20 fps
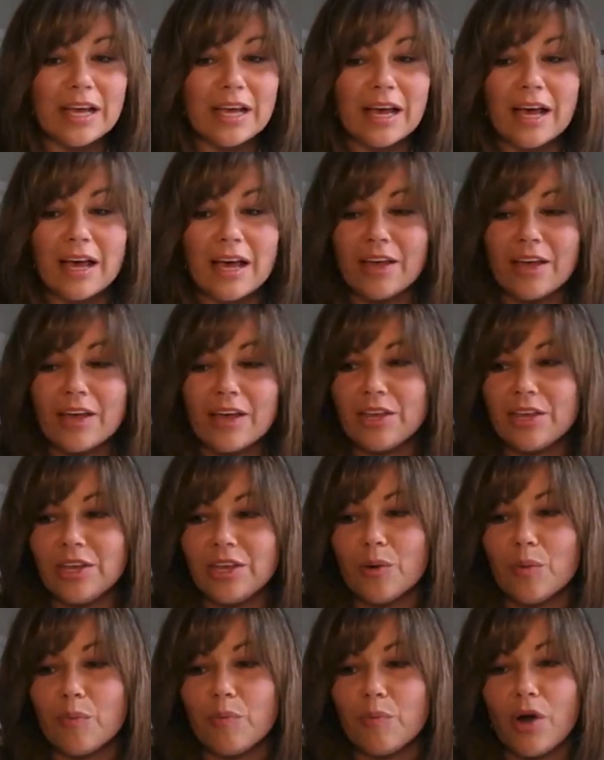uh, you
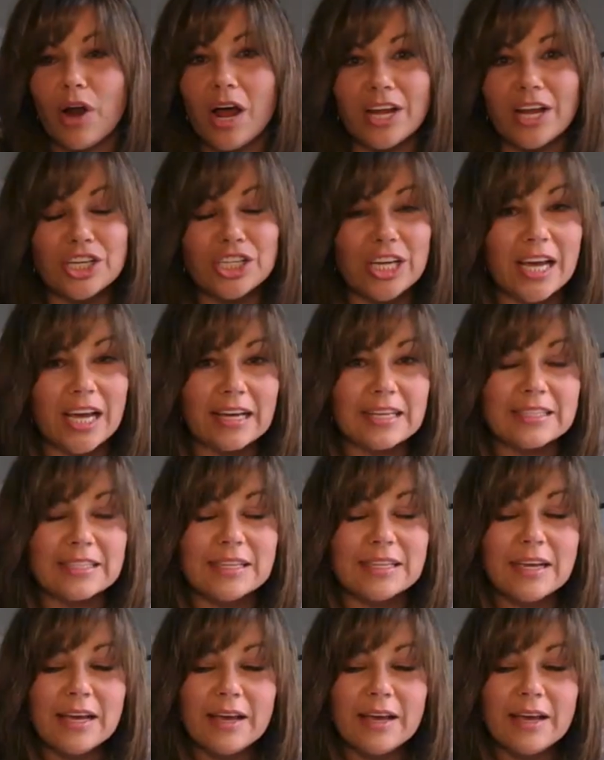know, projects,